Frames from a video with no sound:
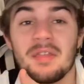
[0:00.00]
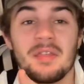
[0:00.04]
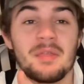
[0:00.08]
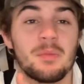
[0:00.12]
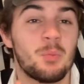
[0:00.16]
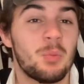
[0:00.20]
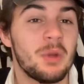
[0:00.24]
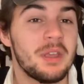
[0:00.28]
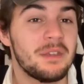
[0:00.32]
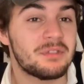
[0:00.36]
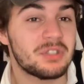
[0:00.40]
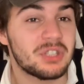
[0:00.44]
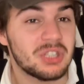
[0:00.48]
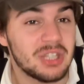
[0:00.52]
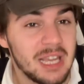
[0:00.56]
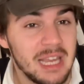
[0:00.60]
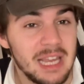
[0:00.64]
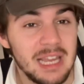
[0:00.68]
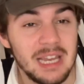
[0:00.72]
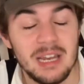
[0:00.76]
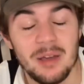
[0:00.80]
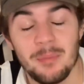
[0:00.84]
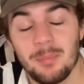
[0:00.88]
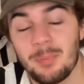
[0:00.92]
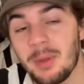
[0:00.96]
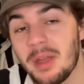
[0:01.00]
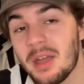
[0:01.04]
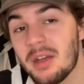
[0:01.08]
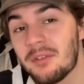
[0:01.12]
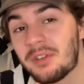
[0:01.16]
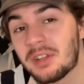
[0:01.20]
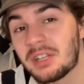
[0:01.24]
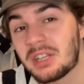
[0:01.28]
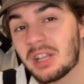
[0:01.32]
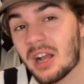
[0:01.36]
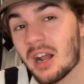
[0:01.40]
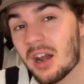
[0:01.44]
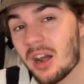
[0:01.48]
we've seen a bit of
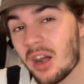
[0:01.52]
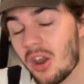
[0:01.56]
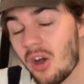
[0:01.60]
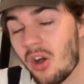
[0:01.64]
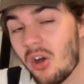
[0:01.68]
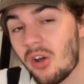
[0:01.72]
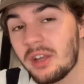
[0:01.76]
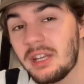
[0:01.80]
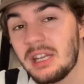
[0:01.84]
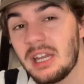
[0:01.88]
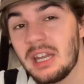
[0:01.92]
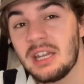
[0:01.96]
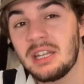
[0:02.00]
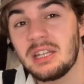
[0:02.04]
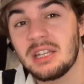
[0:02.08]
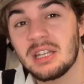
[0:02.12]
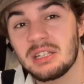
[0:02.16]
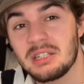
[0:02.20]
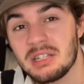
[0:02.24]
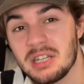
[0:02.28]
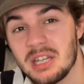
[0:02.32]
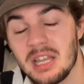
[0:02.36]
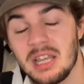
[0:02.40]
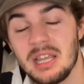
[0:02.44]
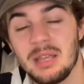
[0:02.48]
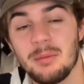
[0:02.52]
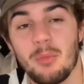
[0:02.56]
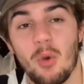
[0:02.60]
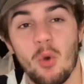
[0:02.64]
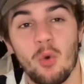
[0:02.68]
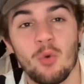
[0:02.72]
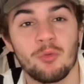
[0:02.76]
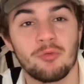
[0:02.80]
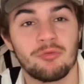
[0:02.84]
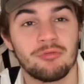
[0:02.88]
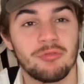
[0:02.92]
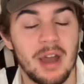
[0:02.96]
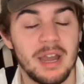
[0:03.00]
a decline in the team
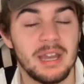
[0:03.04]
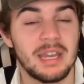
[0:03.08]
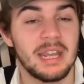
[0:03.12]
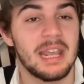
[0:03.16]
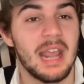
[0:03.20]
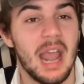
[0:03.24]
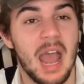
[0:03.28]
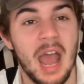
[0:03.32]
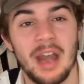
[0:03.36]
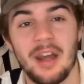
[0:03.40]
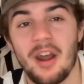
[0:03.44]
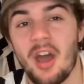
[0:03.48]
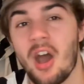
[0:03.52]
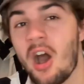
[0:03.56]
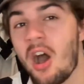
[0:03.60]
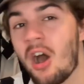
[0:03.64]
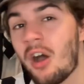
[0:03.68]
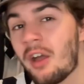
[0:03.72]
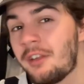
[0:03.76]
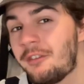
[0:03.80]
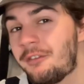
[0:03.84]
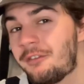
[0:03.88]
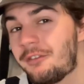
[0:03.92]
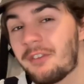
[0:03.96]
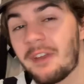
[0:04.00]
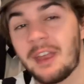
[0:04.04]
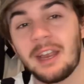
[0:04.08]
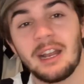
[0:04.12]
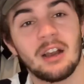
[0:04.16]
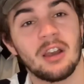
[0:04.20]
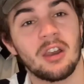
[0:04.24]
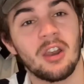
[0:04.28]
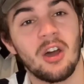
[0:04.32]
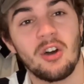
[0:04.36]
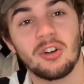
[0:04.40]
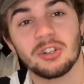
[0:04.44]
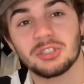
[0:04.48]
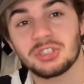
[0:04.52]
already, and I think
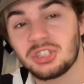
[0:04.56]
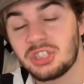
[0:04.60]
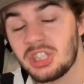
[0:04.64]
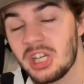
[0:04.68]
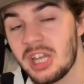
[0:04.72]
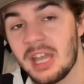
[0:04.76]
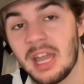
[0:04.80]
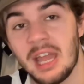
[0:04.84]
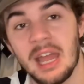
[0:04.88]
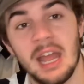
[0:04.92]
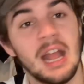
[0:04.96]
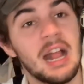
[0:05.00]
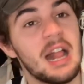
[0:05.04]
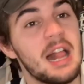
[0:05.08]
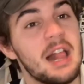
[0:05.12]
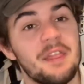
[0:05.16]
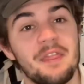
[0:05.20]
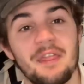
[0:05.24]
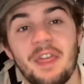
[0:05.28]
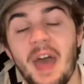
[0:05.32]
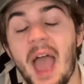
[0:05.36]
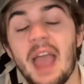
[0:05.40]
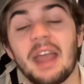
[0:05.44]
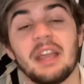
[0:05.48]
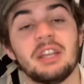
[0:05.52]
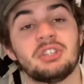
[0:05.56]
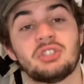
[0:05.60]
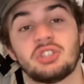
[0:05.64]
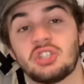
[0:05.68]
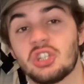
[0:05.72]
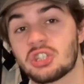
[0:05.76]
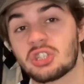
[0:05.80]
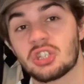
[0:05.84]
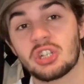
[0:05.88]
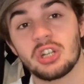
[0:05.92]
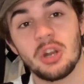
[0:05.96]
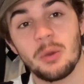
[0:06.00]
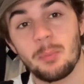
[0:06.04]
last year that is
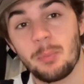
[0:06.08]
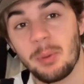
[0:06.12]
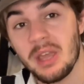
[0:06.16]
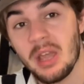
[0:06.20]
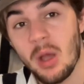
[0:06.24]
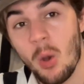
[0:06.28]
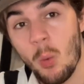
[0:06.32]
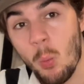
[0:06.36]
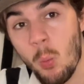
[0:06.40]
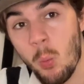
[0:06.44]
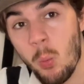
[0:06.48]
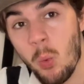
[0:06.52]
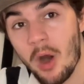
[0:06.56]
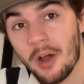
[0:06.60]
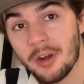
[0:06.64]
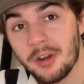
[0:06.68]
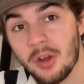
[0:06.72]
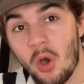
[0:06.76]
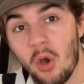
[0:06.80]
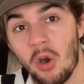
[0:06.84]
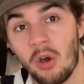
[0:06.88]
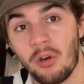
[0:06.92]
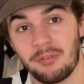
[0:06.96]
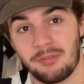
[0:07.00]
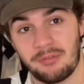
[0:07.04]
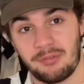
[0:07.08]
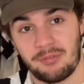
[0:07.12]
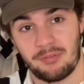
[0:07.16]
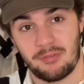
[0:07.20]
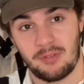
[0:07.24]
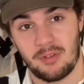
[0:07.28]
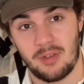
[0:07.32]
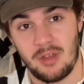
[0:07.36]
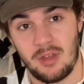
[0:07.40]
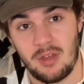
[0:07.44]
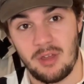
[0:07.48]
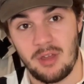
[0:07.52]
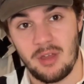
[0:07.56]
just going to be a one-off
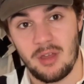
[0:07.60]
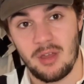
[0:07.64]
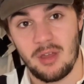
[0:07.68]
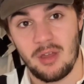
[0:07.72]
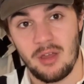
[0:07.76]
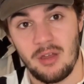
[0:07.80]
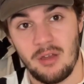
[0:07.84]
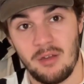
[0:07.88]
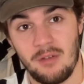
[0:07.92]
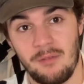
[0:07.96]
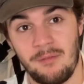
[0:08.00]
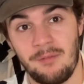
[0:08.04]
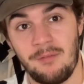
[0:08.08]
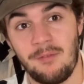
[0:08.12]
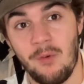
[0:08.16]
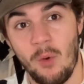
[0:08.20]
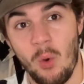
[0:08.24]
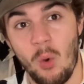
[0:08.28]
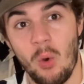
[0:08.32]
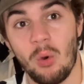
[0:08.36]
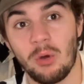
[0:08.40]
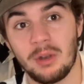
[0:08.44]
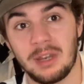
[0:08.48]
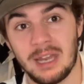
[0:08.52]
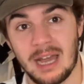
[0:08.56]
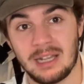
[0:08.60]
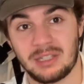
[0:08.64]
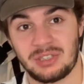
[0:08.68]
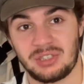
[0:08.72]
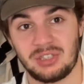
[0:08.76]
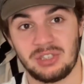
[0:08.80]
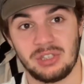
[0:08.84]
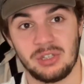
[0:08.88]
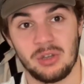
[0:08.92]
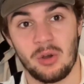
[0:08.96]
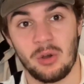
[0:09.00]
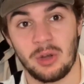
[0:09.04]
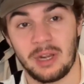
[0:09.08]
for
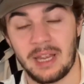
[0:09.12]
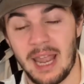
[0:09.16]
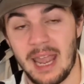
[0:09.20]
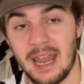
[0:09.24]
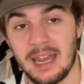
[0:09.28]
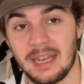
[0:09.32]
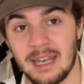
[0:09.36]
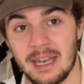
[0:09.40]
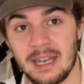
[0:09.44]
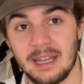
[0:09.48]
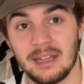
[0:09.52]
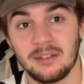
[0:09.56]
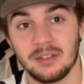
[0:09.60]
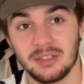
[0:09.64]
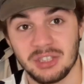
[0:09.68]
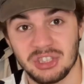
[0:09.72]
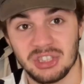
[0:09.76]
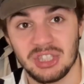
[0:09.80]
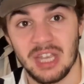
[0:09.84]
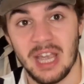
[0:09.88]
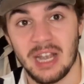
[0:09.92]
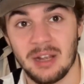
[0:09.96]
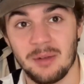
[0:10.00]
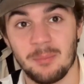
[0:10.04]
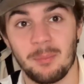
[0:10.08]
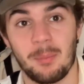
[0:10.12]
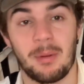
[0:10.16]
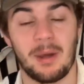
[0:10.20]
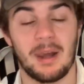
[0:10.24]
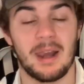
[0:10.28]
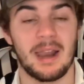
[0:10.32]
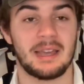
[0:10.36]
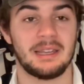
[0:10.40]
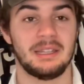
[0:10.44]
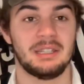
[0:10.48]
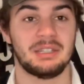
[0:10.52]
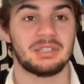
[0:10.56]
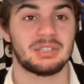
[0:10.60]
Lazio. Getting 2nd
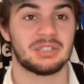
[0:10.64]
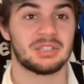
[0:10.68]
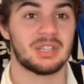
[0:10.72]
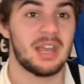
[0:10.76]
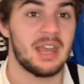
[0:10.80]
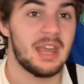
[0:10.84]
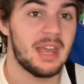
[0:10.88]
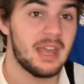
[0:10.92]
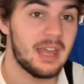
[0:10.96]
place,